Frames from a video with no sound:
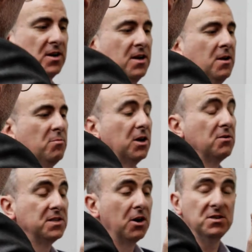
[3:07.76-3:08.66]
and
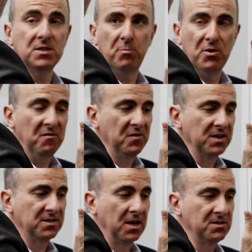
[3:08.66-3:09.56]
when you
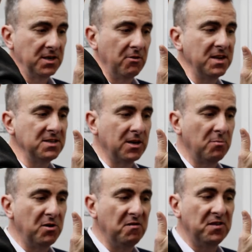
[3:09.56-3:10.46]
apply
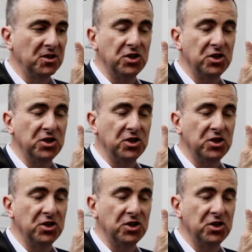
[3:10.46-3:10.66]
a